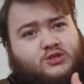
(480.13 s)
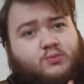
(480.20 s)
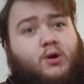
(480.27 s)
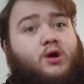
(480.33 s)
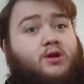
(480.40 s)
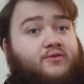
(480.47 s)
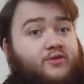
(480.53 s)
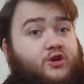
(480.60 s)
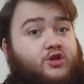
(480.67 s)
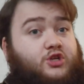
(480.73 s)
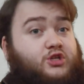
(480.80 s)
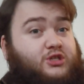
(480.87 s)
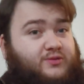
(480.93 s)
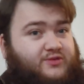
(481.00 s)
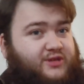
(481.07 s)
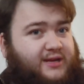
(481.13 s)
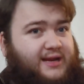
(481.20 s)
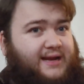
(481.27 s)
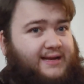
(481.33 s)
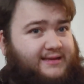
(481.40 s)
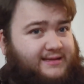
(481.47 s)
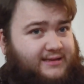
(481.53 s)
smaller versions of
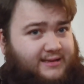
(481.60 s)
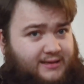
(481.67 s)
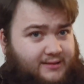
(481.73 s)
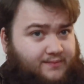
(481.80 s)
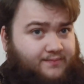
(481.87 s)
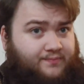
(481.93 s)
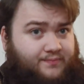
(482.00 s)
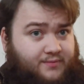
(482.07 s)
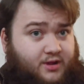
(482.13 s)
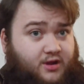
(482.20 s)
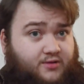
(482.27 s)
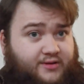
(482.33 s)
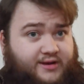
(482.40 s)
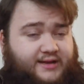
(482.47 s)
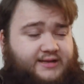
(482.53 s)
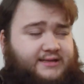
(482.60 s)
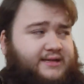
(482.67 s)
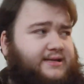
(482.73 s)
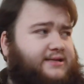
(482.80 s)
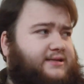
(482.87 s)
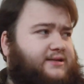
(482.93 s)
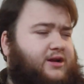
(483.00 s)
cigars already
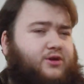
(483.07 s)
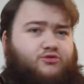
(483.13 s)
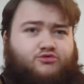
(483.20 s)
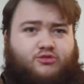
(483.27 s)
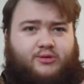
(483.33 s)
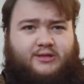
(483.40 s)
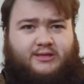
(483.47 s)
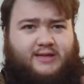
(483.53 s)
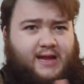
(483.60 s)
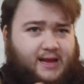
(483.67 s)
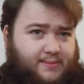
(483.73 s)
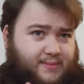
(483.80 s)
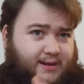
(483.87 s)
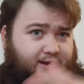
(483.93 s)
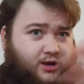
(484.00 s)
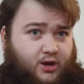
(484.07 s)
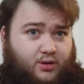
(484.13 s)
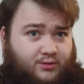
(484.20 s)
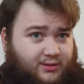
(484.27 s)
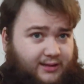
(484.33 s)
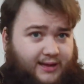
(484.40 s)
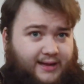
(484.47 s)
exist. Drew Estate make a
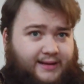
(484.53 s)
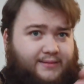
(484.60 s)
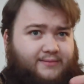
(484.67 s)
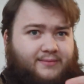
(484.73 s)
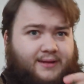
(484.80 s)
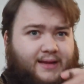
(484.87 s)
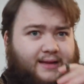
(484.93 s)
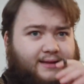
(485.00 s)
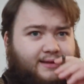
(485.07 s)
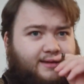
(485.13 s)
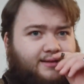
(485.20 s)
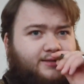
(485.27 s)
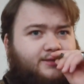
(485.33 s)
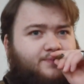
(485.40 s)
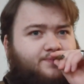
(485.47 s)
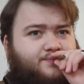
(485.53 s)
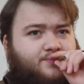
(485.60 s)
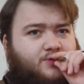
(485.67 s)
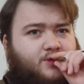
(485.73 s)
whole line like this.